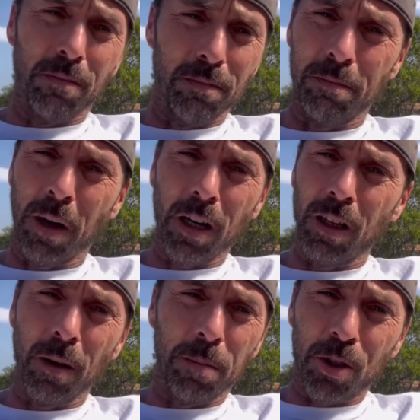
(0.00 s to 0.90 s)
buckle
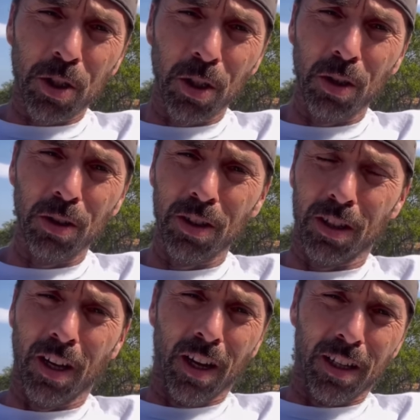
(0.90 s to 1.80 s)
up your shoes
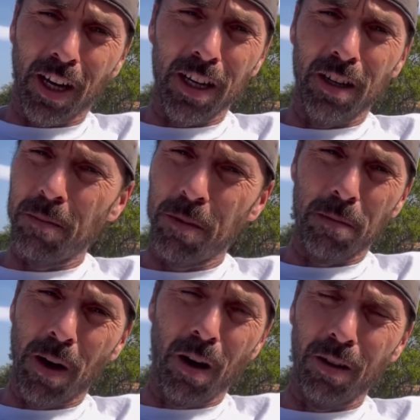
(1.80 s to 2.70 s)
and tighten up your
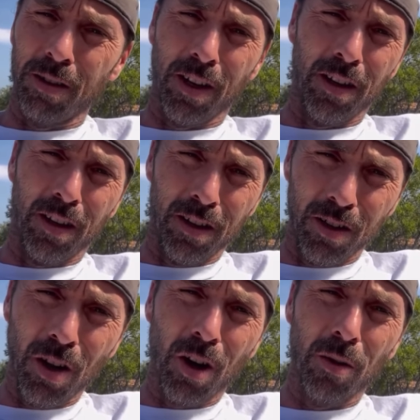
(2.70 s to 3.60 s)
belt and, and, and you
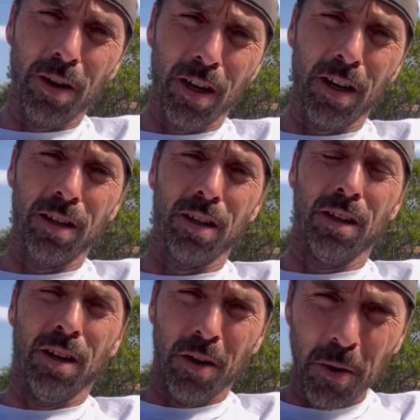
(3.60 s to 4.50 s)
go and, and you,
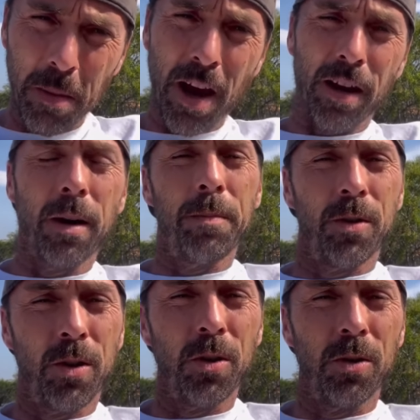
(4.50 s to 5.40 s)
you man up and
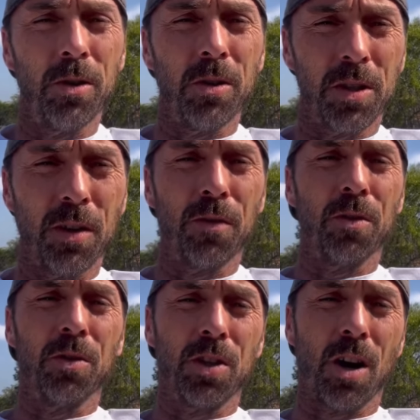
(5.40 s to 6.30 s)
you go do those
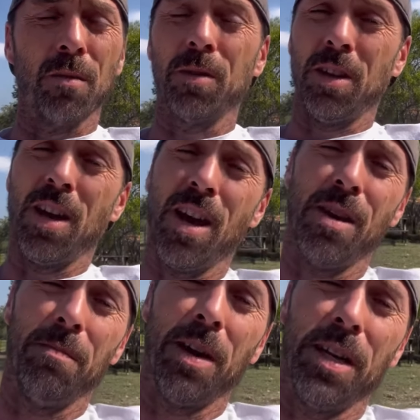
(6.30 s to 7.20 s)
difficult jobs.
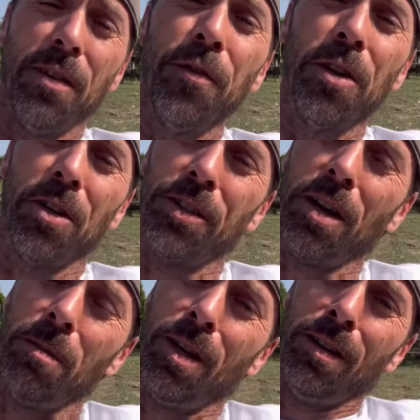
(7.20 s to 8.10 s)
And by difficult,
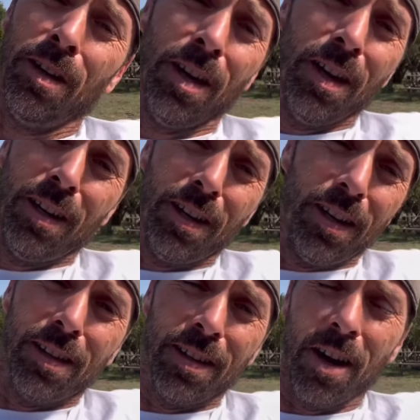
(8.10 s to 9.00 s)
I mean,
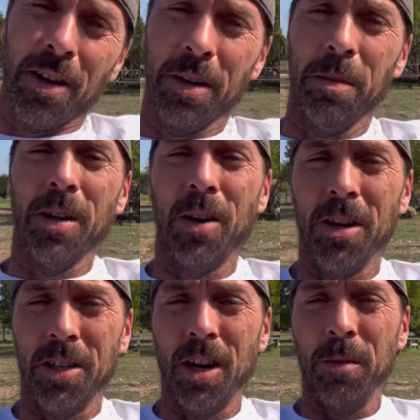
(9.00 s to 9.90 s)
it's not going to be a
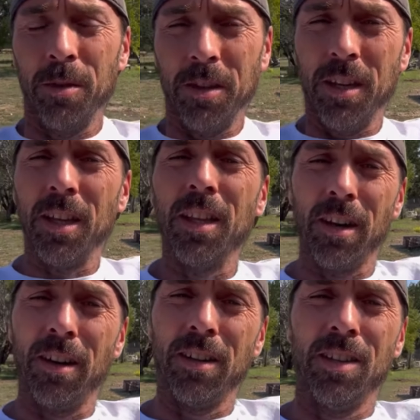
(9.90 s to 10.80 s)
hard job when you get
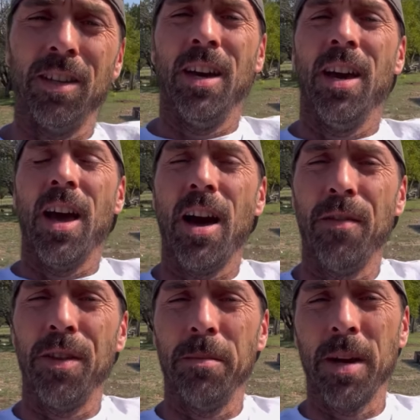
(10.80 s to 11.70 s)
there. It's
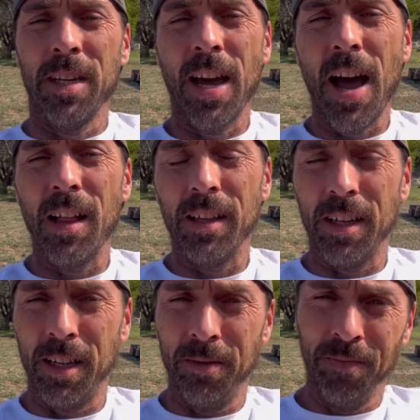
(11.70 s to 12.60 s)
having the
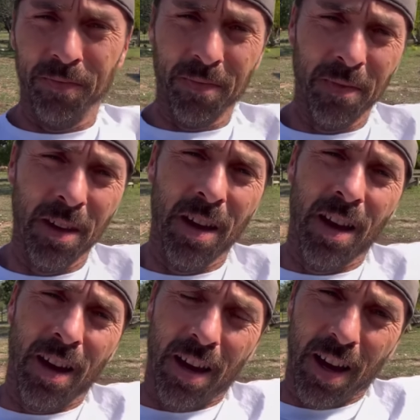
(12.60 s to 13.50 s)
mentality
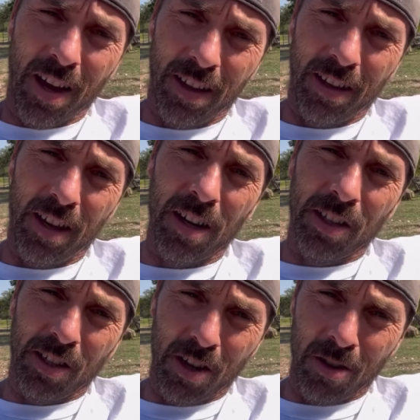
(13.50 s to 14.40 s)
and the
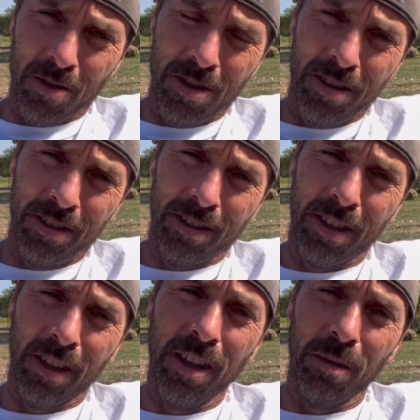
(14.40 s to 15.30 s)
gusto
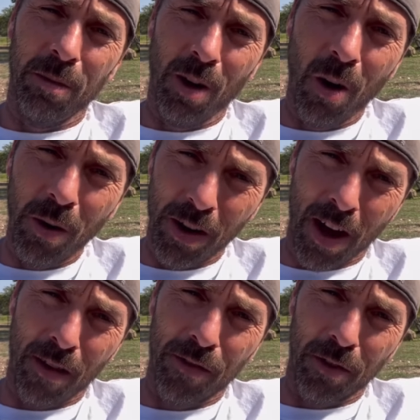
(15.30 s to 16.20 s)
to keep going
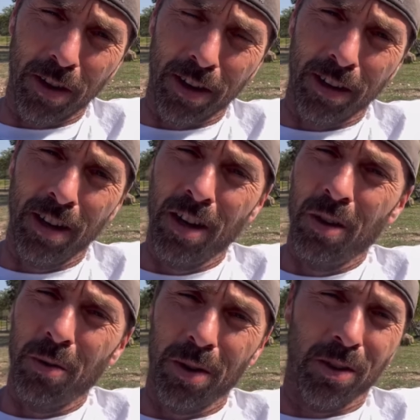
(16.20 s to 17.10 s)
after it
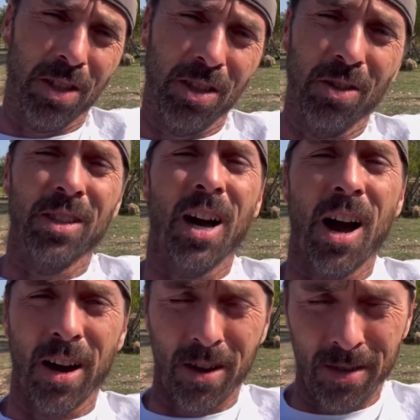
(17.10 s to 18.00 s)
when you're still
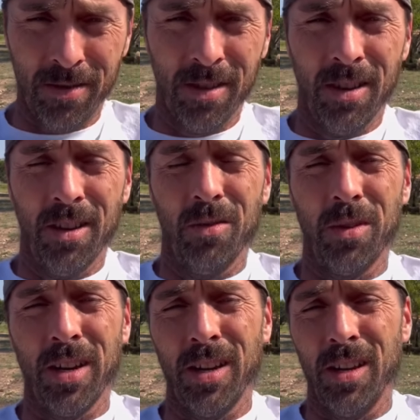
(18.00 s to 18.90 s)
tired,
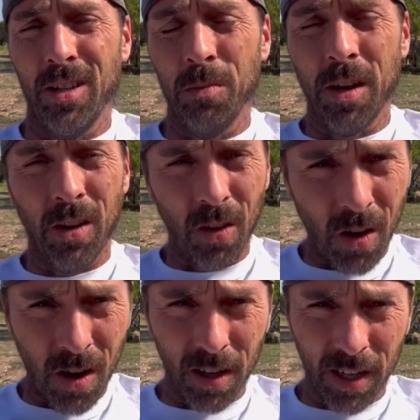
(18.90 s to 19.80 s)
when it's been a
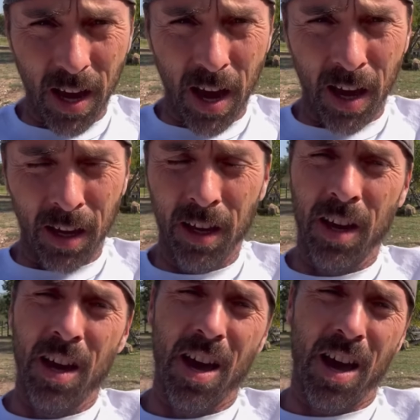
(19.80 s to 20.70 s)
long day
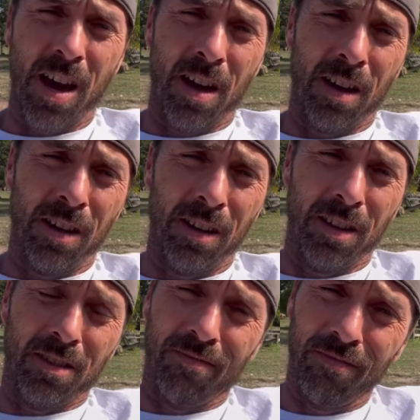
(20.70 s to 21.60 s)
and
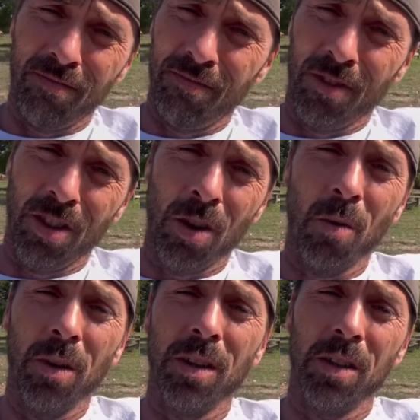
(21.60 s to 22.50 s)
you don't
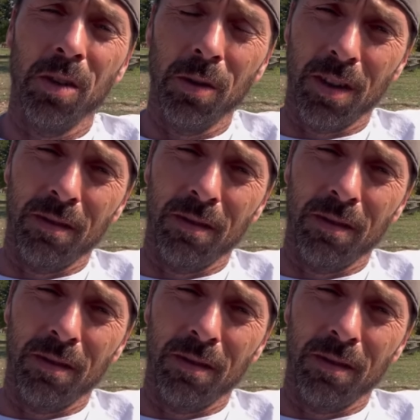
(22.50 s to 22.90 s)
want to do it.